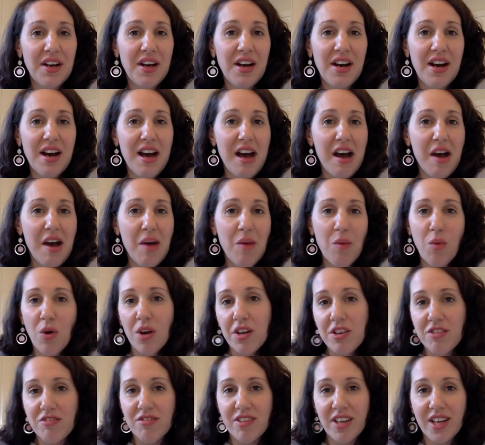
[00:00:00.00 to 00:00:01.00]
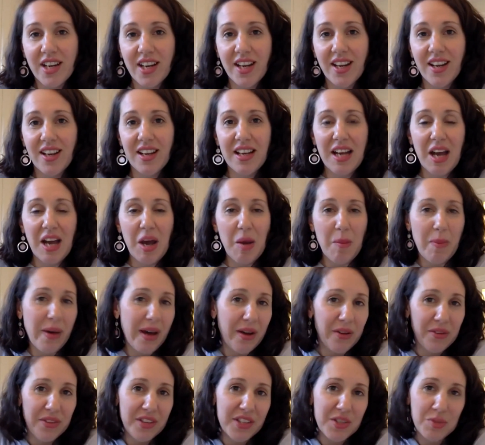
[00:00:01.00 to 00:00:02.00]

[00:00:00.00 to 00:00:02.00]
wondering about the